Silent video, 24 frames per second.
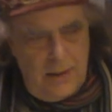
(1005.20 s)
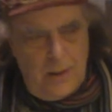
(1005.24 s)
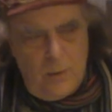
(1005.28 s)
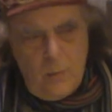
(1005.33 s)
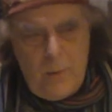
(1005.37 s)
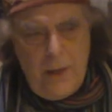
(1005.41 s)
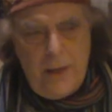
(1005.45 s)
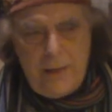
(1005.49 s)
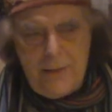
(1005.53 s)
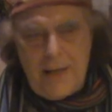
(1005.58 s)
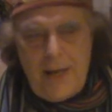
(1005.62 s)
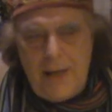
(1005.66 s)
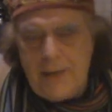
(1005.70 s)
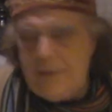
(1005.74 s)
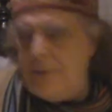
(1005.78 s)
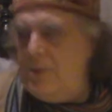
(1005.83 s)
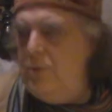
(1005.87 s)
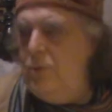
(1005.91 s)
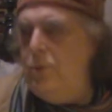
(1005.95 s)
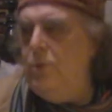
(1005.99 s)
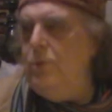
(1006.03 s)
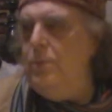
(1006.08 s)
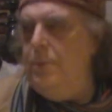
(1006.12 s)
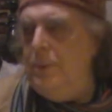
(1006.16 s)
that's
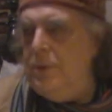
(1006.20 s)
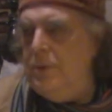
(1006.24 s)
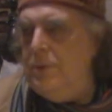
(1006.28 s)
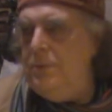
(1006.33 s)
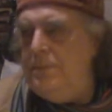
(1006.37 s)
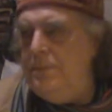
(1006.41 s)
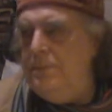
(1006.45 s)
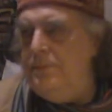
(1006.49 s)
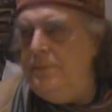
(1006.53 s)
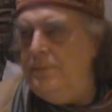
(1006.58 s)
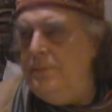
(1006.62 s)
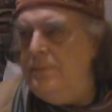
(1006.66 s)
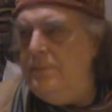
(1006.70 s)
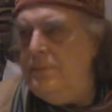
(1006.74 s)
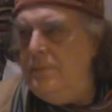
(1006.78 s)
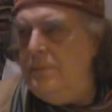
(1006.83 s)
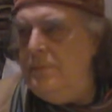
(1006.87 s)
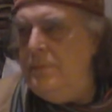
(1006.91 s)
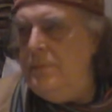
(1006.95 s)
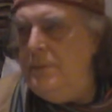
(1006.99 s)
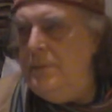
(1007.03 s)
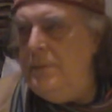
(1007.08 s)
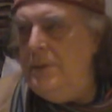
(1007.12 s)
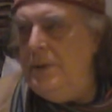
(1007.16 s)
normal.
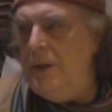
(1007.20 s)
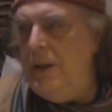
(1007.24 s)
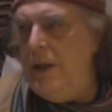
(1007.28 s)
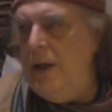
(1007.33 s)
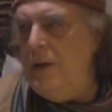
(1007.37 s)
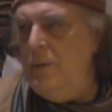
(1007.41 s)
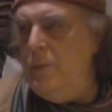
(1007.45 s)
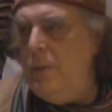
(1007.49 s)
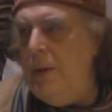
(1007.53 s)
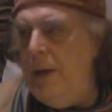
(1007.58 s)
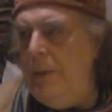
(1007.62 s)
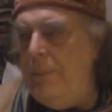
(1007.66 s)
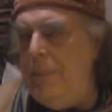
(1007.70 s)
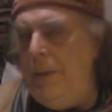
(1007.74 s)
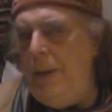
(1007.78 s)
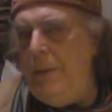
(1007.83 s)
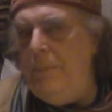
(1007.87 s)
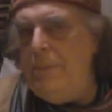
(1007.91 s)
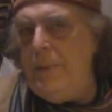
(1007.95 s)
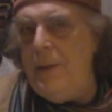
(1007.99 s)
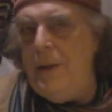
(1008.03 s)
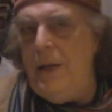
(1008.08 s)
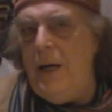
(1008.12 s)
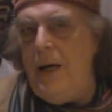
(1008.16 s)
You know, where
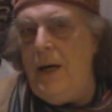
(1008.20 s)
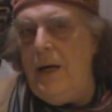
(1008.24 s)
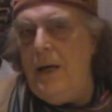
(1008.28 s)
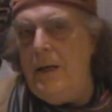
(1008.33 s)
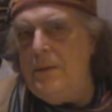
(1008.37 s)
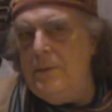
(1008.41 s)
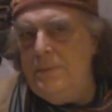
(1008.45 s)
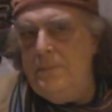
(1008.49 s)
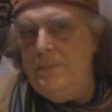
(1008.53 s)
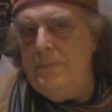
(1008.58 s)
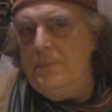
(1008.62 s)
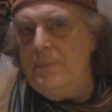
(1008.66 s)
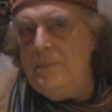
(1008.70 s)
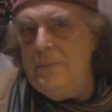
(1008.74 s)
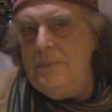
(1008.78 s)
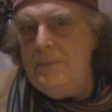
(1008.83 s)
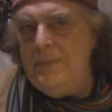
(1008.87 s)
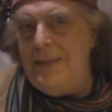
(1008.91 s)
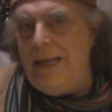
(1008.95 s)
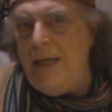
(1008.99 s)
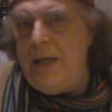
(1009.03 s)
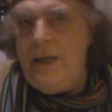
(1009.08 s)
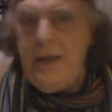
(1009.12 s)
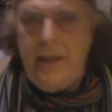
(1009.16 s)
people are
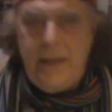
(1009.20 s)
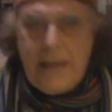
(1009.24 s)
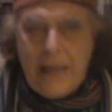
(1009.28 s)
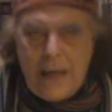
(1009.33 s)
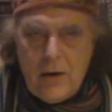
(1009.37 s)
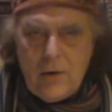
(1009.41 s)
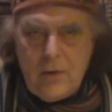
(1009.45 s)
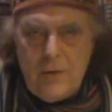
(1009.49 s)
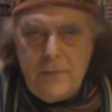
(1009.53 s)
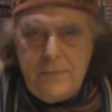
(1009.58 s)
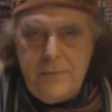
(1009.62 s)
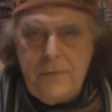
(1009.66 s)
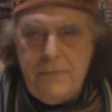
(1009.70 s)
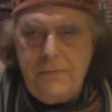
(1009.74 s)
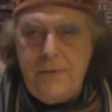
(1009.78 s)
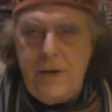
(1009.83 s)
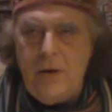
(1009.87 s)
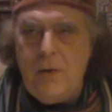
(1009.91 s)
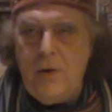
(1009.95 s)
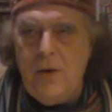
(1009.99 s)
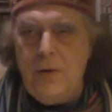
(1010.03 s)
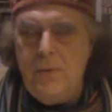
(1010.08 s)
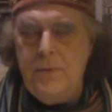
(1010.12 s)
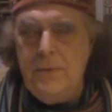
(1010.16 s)
taken care of if
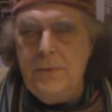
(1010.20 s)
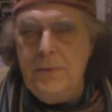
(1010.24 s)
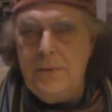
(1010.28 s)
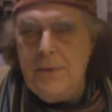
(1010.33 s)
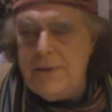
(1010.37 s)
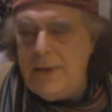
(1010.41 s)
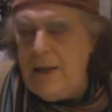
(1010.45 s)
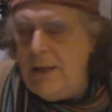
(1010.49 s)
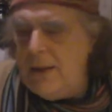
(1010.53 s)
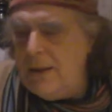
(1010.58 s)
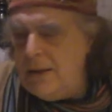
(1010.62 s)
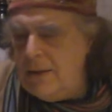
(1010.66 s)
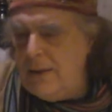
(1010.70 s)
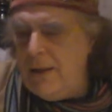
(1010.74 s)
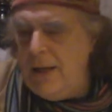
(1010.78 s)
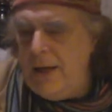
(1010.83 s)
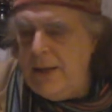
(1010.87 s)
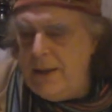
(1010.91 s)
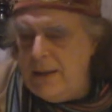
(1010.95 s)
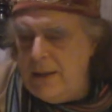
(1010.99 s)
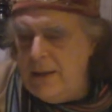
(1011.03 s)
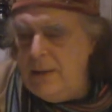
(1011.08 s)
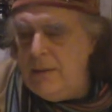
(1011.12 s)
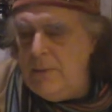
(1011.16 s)
they're old and sick,
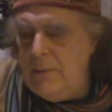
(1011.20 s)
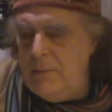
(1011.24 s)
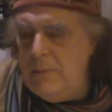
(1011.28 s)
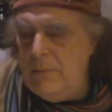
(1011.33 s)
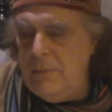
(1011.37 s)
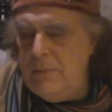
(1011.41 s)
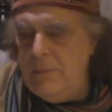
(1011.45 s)
like in